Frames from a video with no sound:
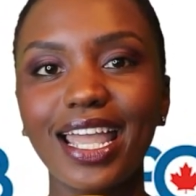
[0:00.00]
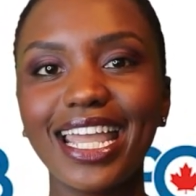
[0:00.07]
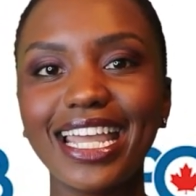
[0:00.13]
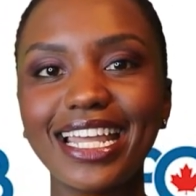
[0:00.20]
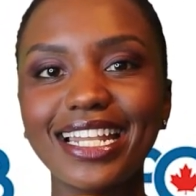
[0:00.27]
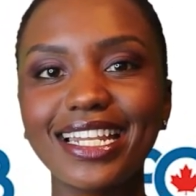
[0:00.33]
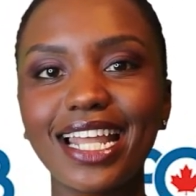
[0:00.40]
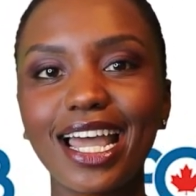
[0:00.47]

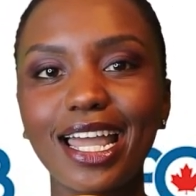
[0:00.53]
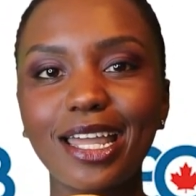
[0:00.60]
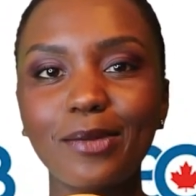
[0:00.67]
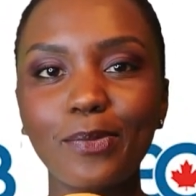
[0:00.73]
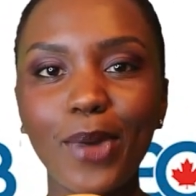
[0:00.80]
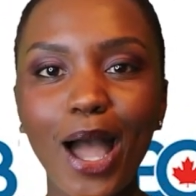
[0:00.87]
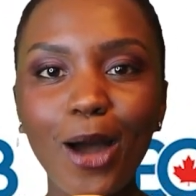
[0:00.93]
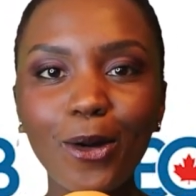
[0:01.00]
In
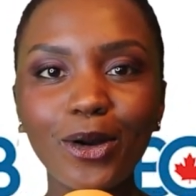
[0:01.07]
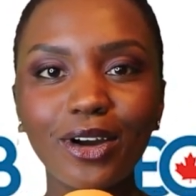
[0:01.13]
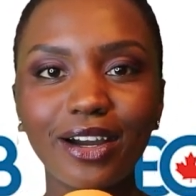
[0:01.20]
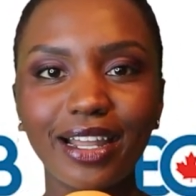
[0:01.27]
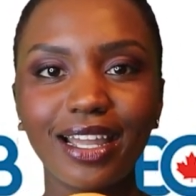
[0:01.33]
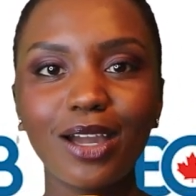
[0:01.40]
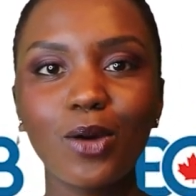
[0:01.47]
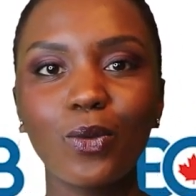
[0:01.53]

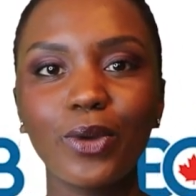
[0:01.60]
empowering,